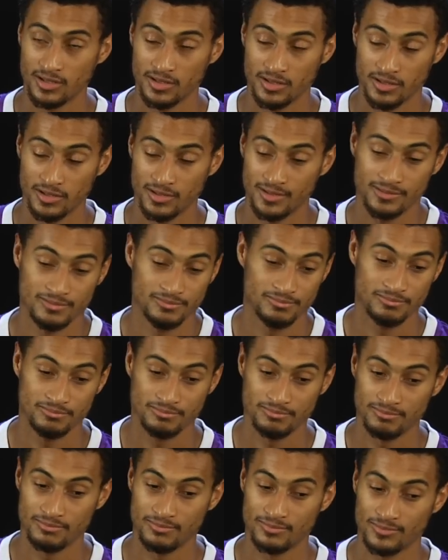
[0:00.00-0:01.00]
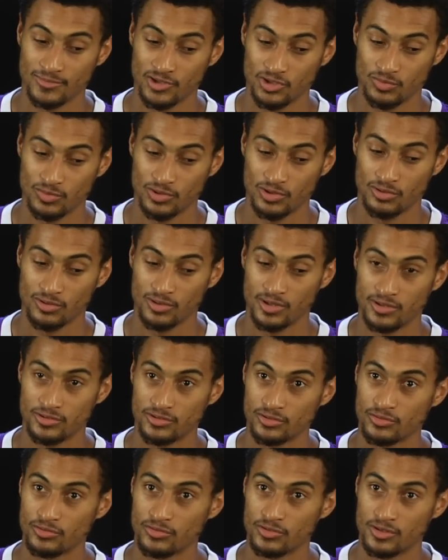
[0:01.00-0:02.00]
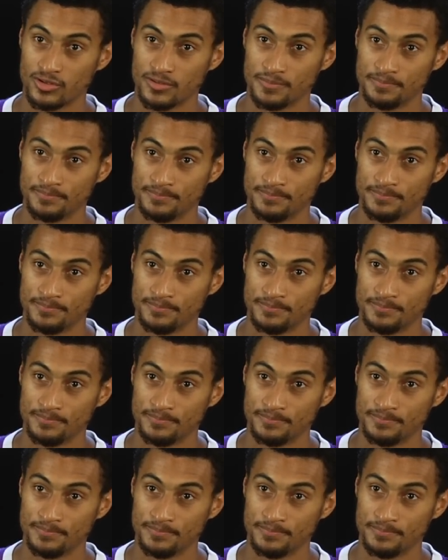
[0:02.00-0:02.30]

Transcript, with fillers: And it's been great so far.